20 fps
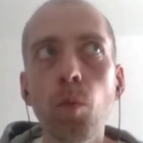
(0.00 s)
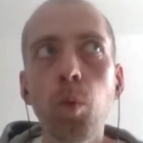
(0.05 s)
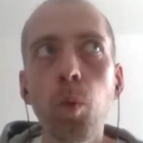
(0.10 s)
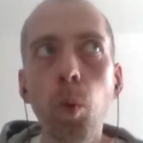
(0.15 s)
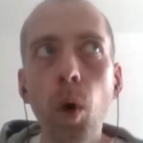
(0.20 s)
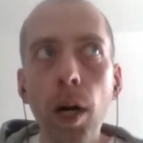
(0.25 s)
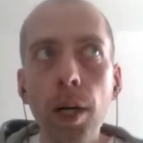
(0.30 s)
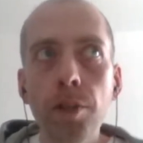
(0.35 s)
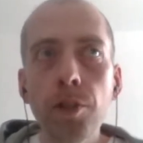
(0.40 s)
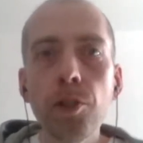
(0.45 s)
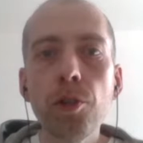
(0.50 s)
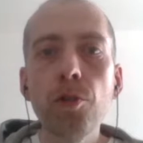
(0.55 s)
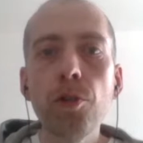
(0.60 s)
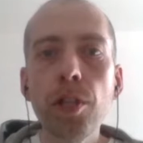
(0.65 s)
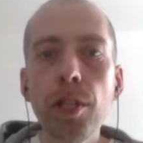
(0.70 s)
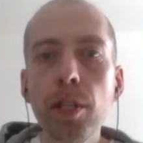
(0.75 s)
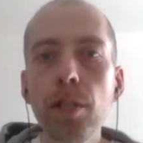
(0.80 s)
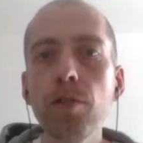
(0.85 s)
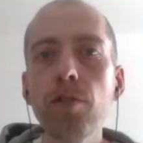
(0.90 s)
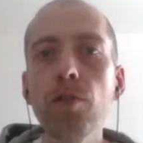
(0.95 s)
what you
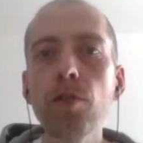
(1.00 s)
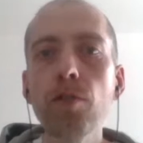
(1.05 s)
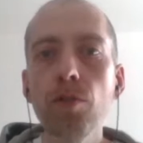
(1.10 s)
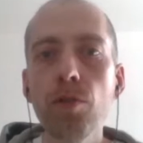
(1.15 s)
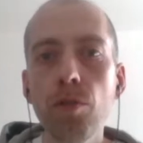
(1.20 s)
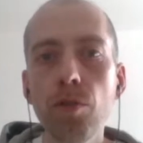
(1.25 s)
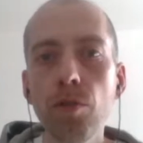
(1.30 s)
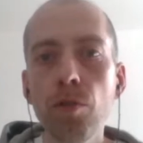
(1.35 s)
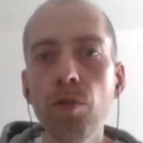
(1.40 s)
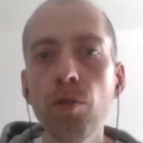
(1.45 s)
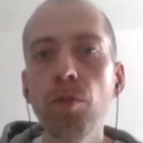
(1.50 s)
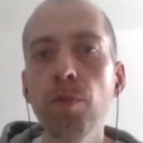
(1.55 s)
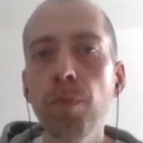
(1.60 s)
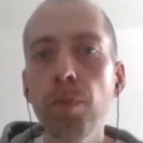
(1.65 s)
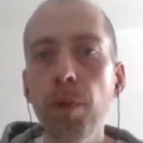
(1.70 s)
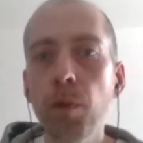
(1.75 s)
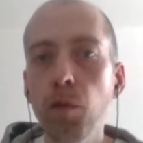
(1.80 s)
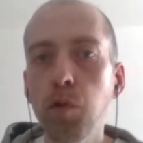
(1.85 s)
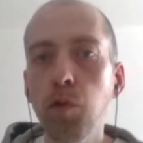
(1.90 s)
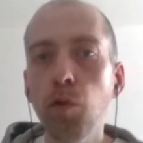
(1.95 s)
need to do
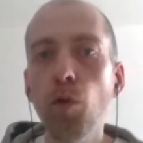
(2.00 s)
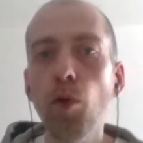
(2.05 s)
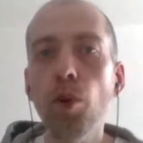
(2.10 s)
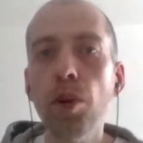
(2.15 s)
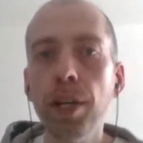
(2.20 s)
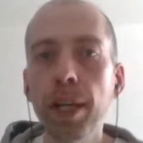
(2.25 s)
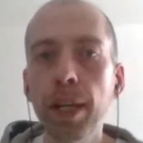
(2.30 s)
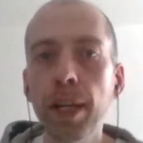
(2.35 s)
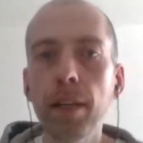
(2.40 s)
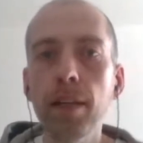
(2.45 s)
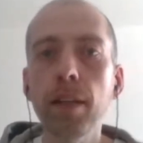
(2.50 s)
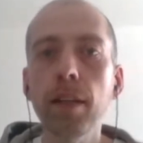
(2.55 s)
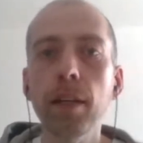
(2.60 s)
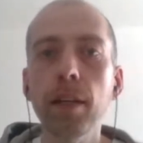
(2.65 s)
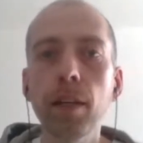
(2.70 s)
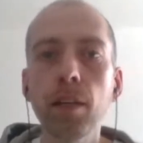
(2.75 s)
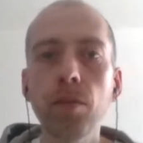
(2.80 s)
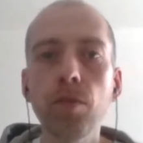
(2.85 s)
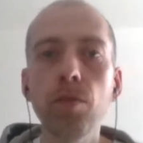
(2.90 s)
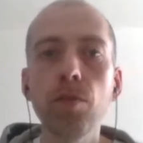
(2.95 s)
before getting
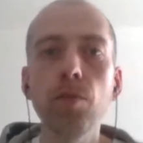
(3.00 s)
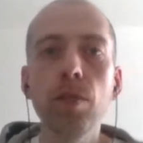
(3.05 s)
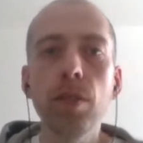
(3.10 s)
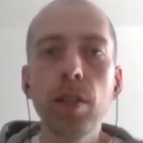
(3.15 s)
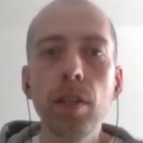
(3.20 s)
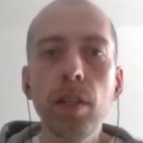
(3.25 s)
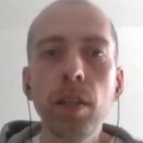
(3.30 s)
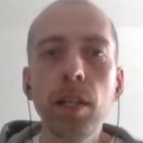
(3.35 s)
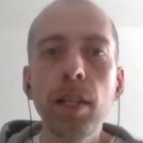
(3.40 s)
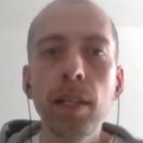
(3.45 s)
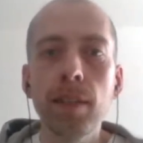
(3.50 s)
into the,